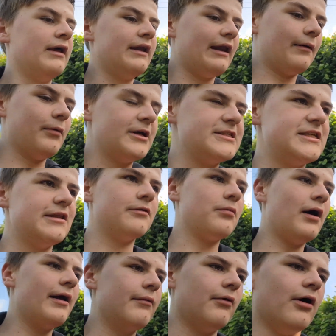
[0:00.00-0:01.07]
Now basically the
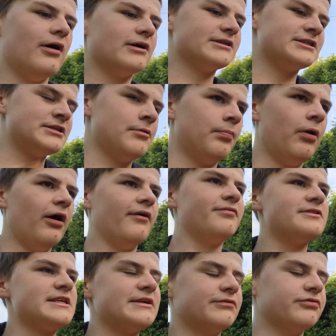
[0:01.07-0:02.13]
way it works is you apply
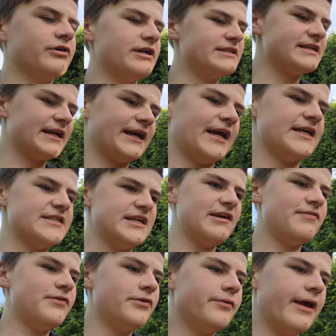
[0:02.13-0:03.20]
for free tickets.
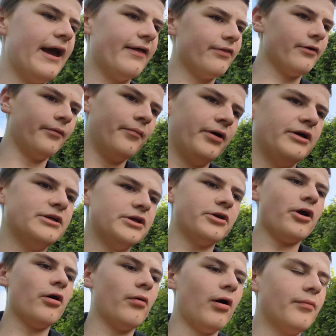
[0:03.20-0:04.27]
If you get them, you
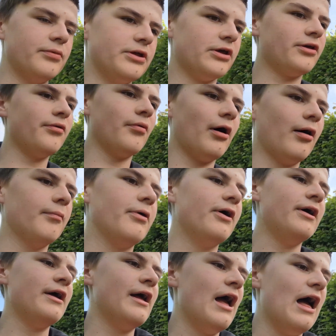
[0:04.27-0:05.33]
go up, you queue up,
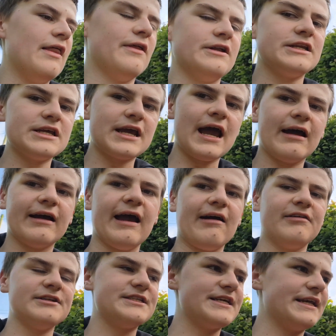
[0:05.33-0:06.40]
and then you get
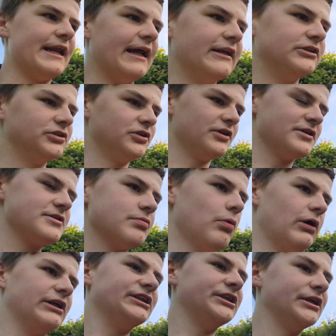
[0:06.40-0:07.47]
guaranteed entrance
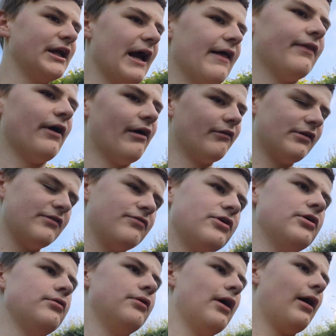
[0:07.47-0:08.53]
once you get there and you've
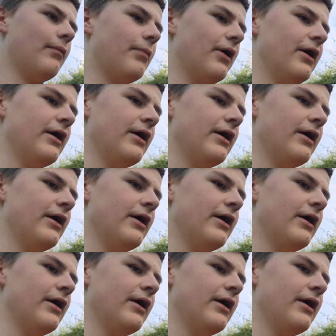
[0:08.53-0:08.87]
queued up.